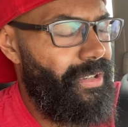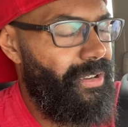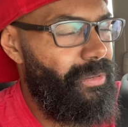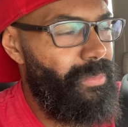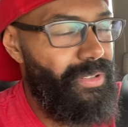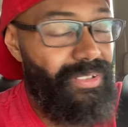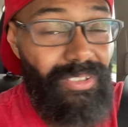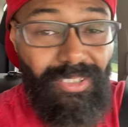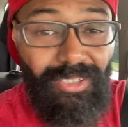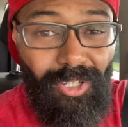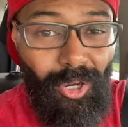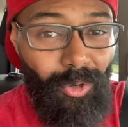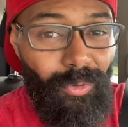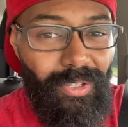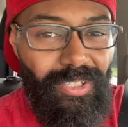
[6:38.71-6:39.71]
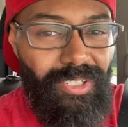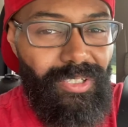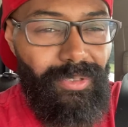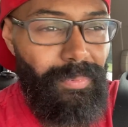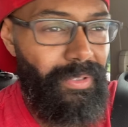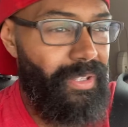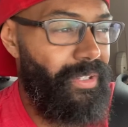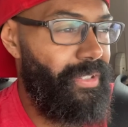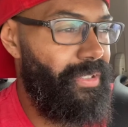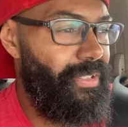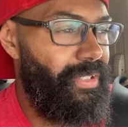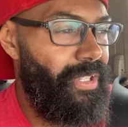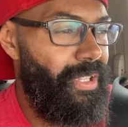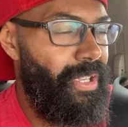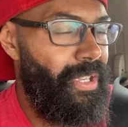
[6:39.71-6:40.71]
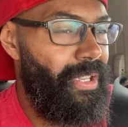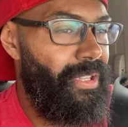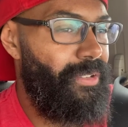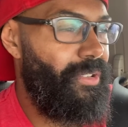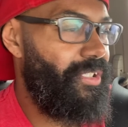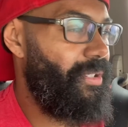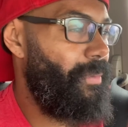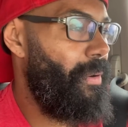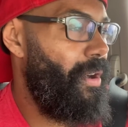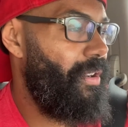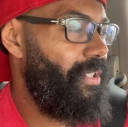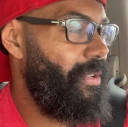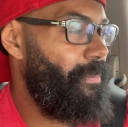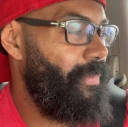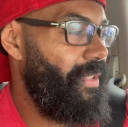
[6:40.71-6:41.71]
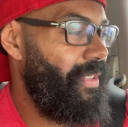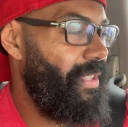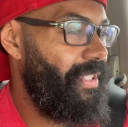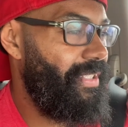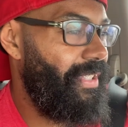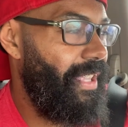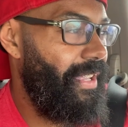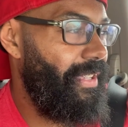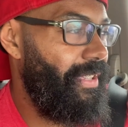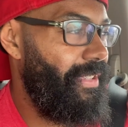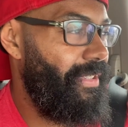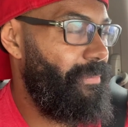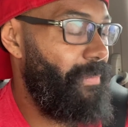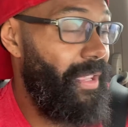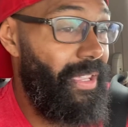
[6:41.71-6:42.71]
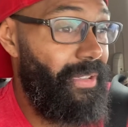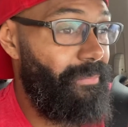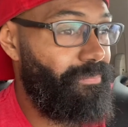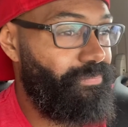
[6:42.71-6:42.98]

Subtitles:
almost discouraged, because there's a part of me that's like, man,